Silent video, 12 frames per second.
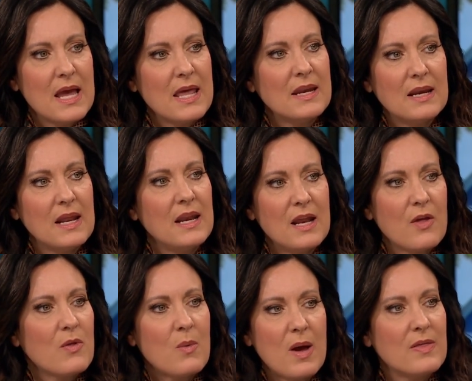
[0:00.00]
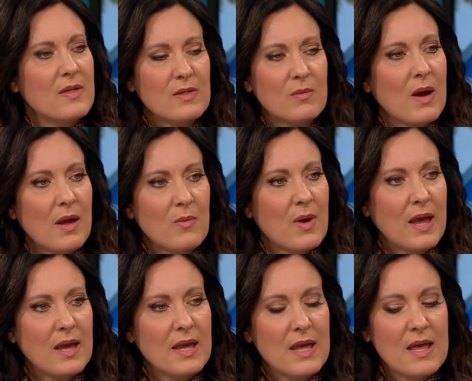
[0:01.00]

and in any other way than the right way.